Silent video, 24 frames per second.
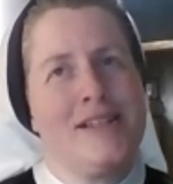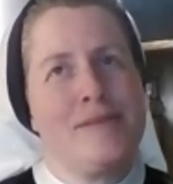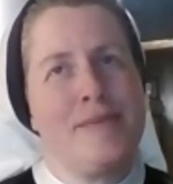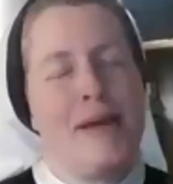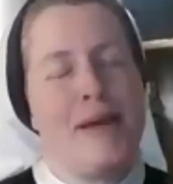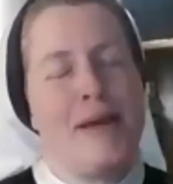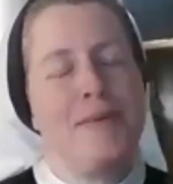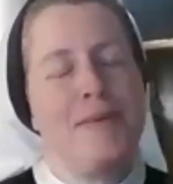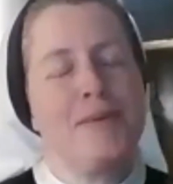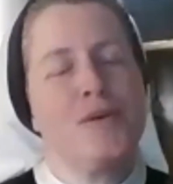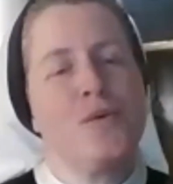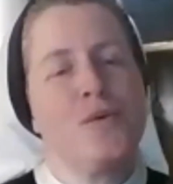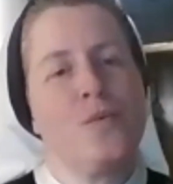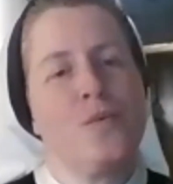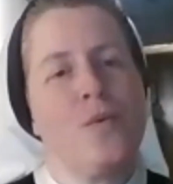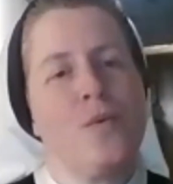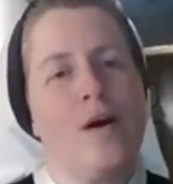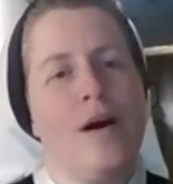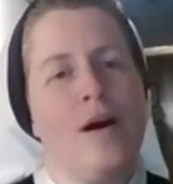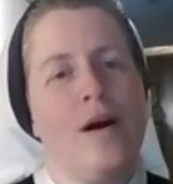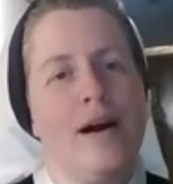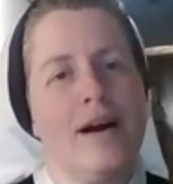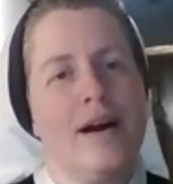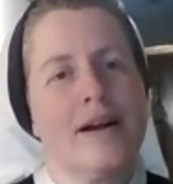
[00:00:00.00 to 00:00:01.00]
to be able to
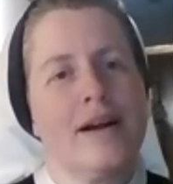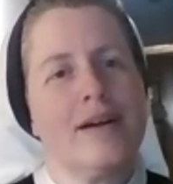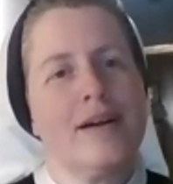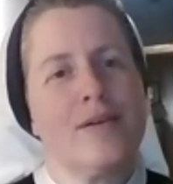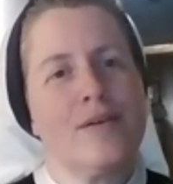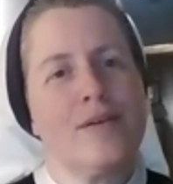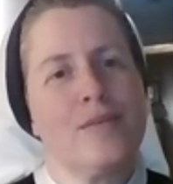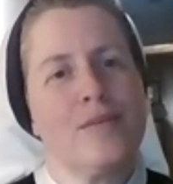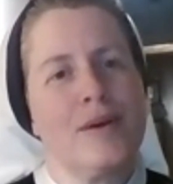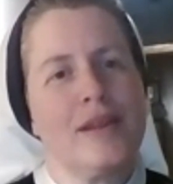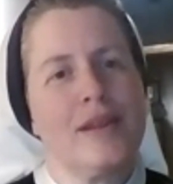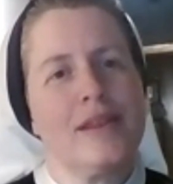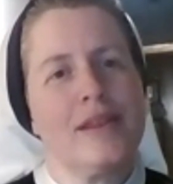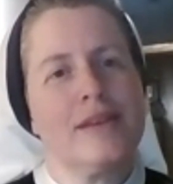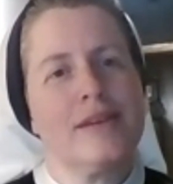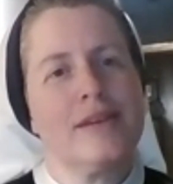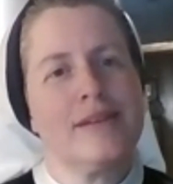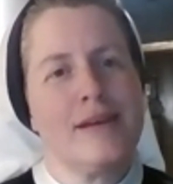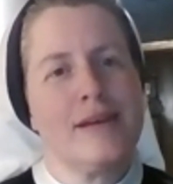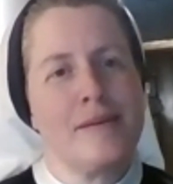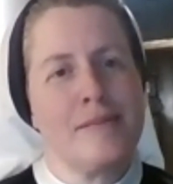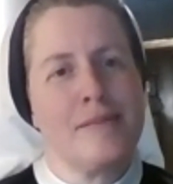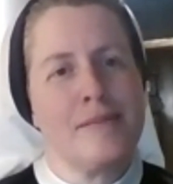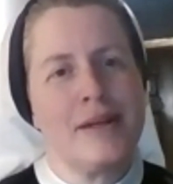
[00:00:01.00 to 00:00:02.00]
walk
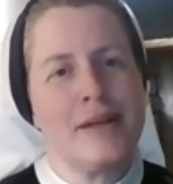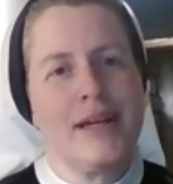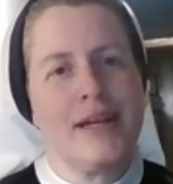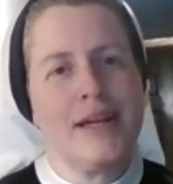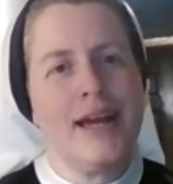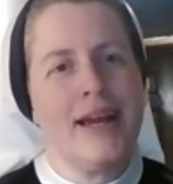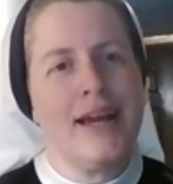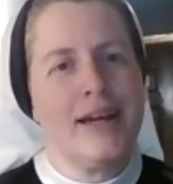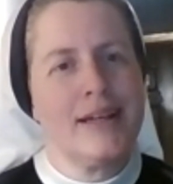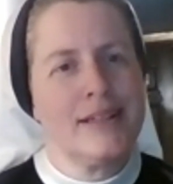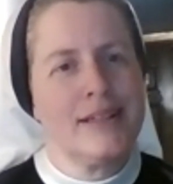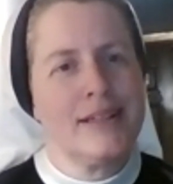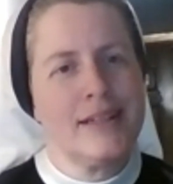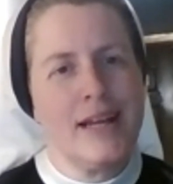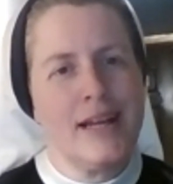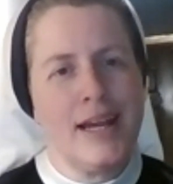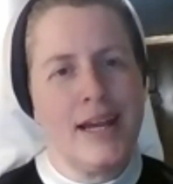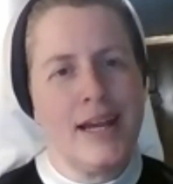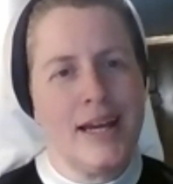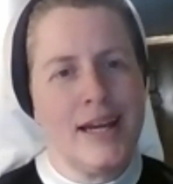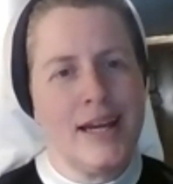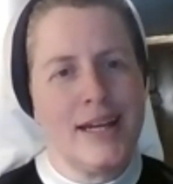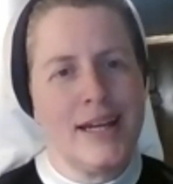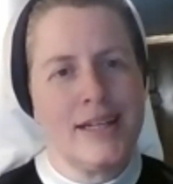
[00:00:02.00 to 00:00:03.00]
with somebody hand in
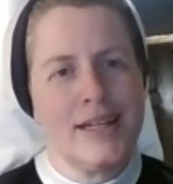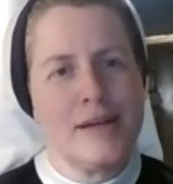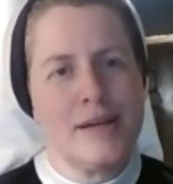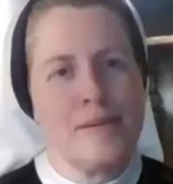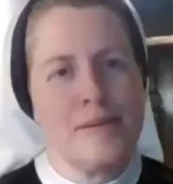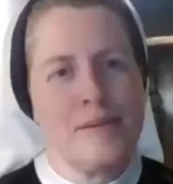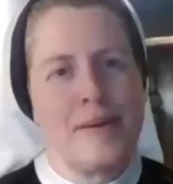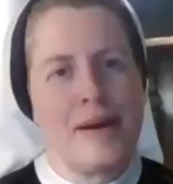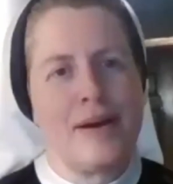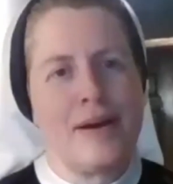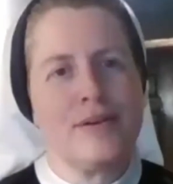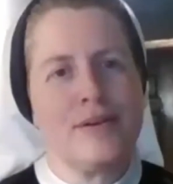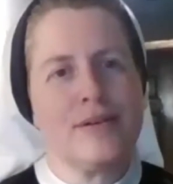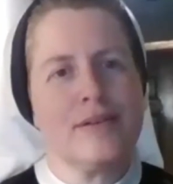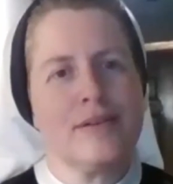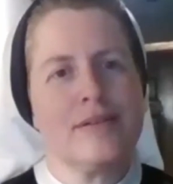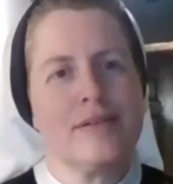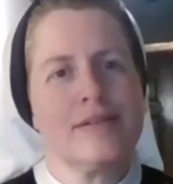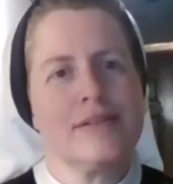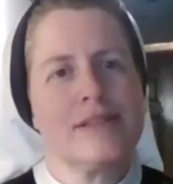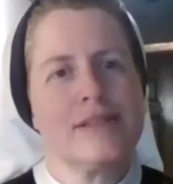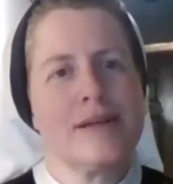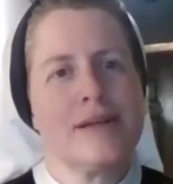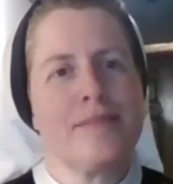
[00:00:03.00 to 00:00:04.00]
hand about
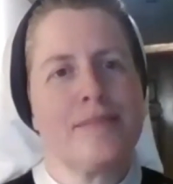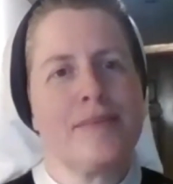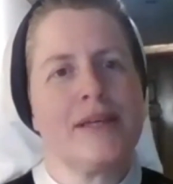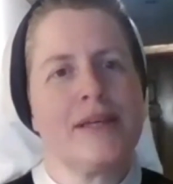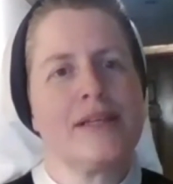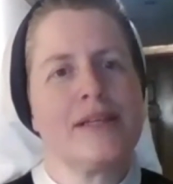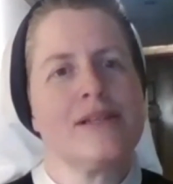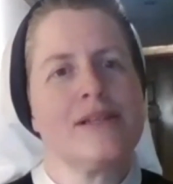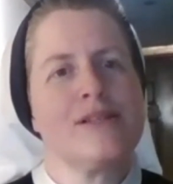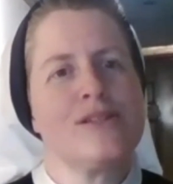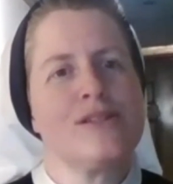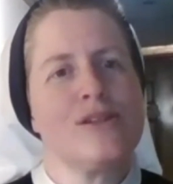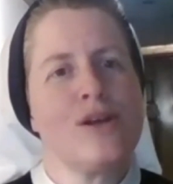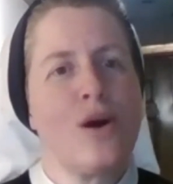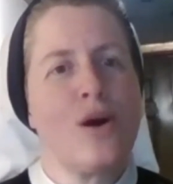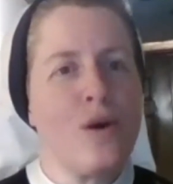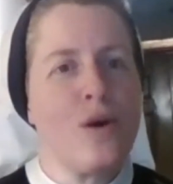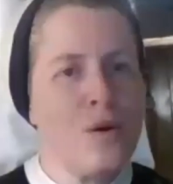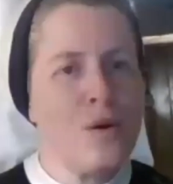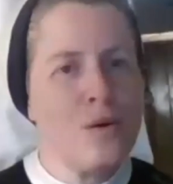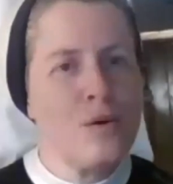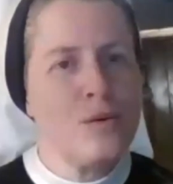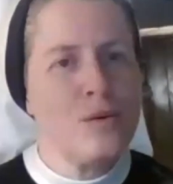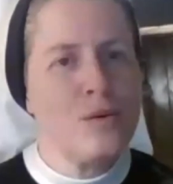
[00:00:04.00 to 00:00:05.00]
something
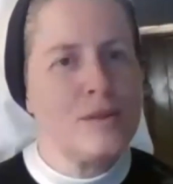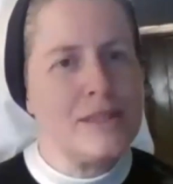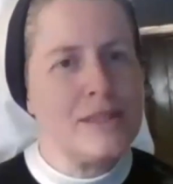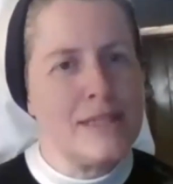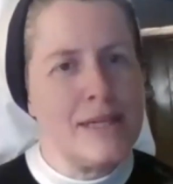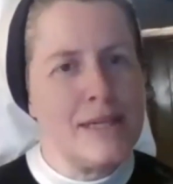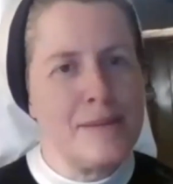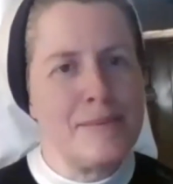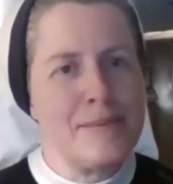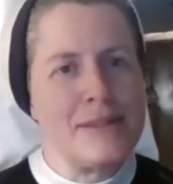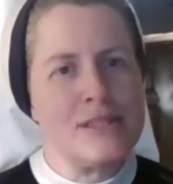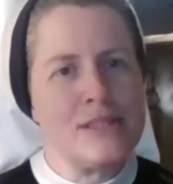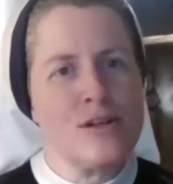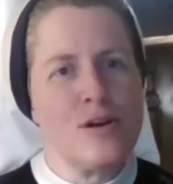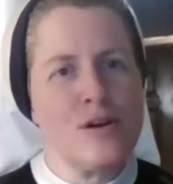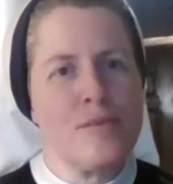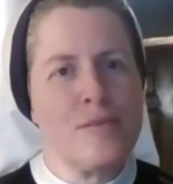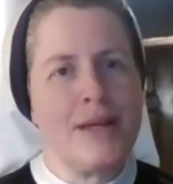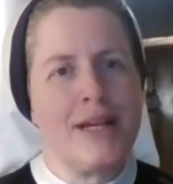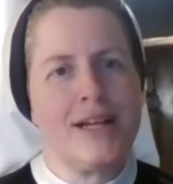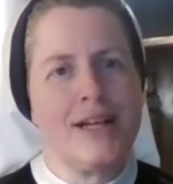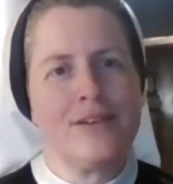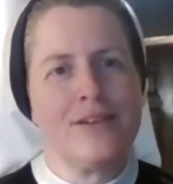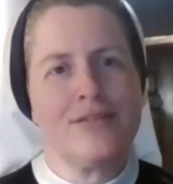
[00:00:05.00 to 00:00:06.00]
so deep and so
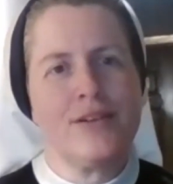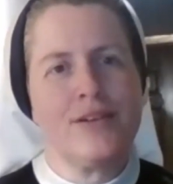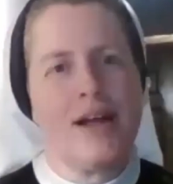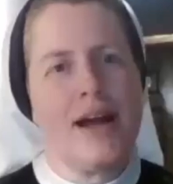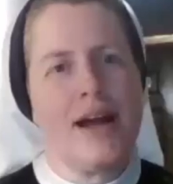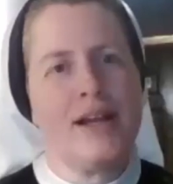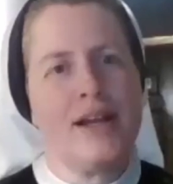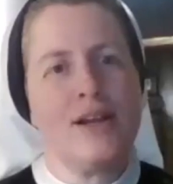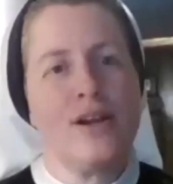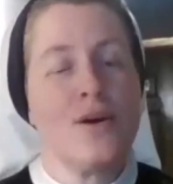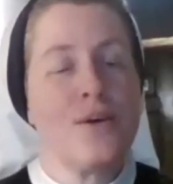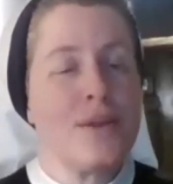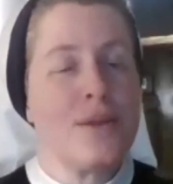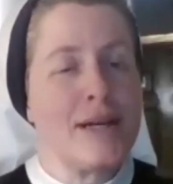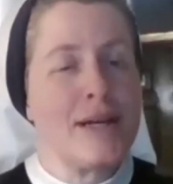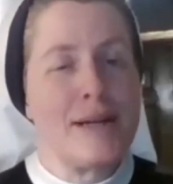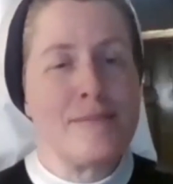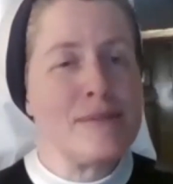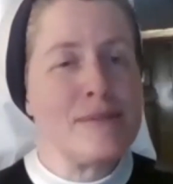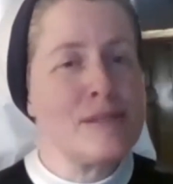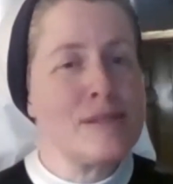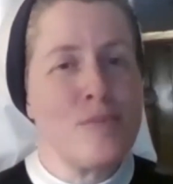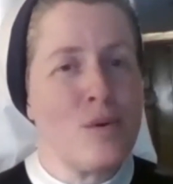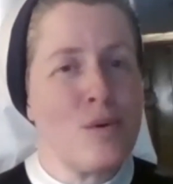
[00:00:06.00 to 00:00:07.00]
meaningful. I know that I'm
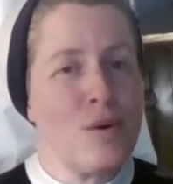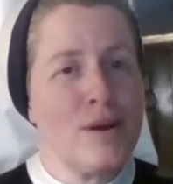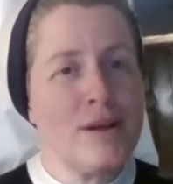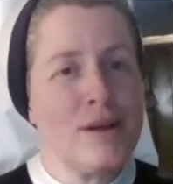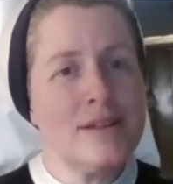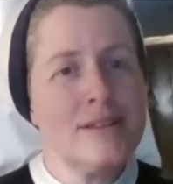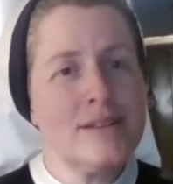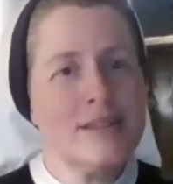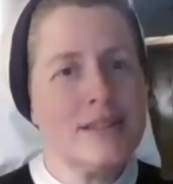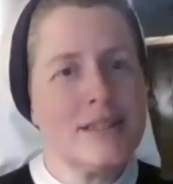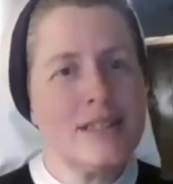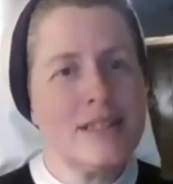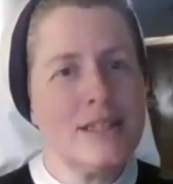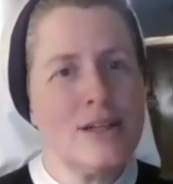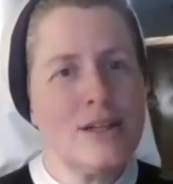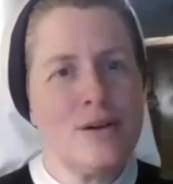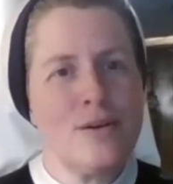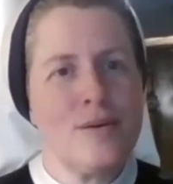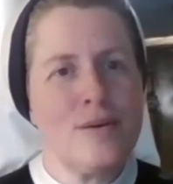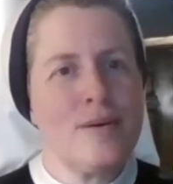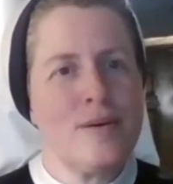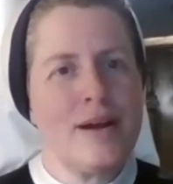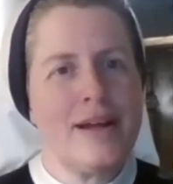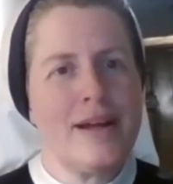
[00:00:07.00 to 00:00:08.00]
spoiled, you
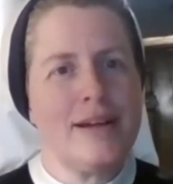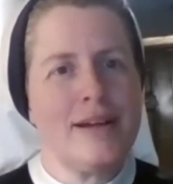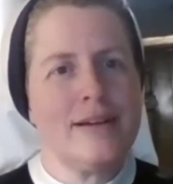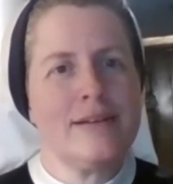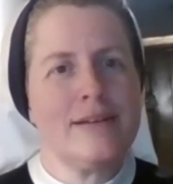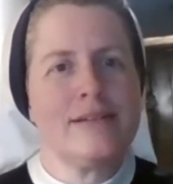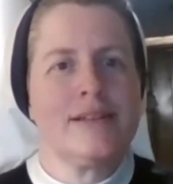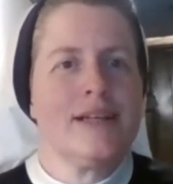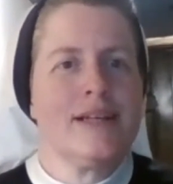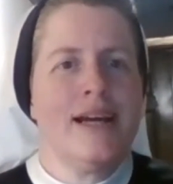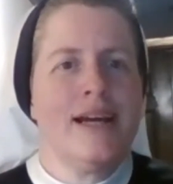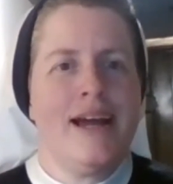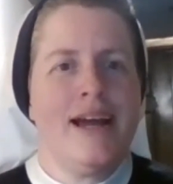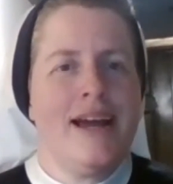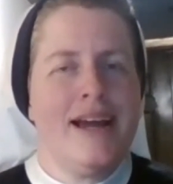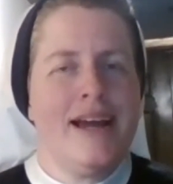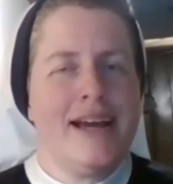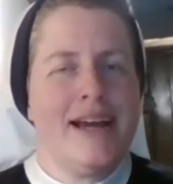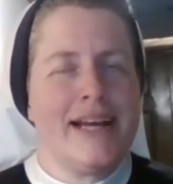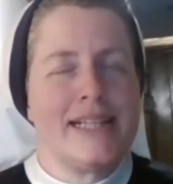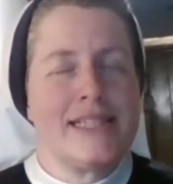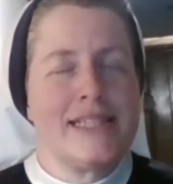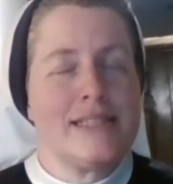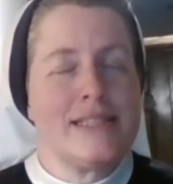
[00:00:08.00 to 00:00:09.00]
know, and
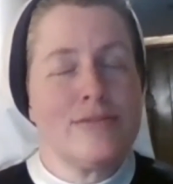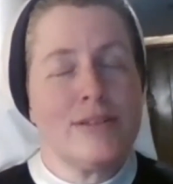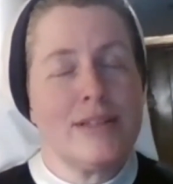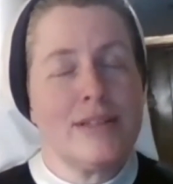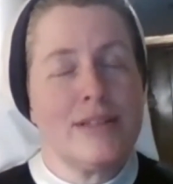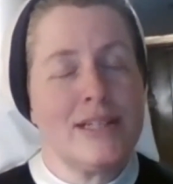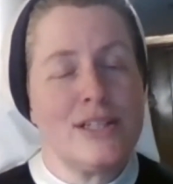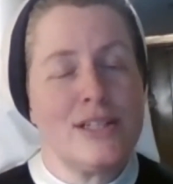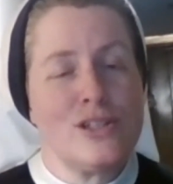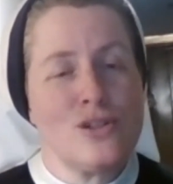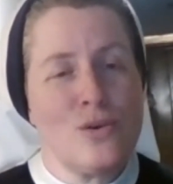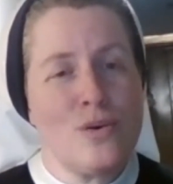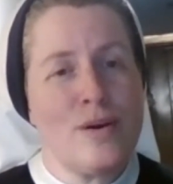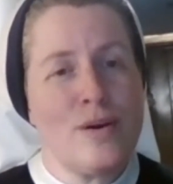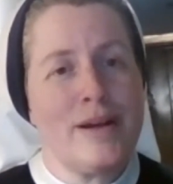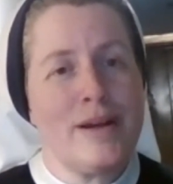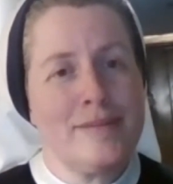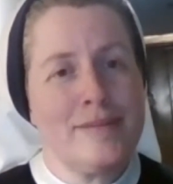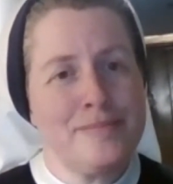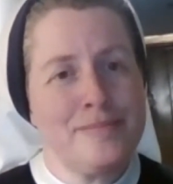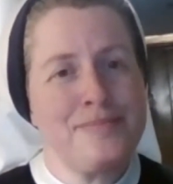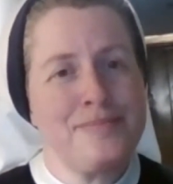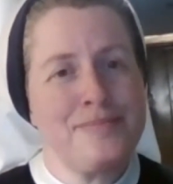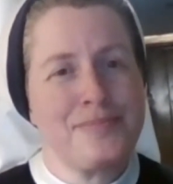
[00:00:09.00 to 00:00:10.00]
it's really a joy.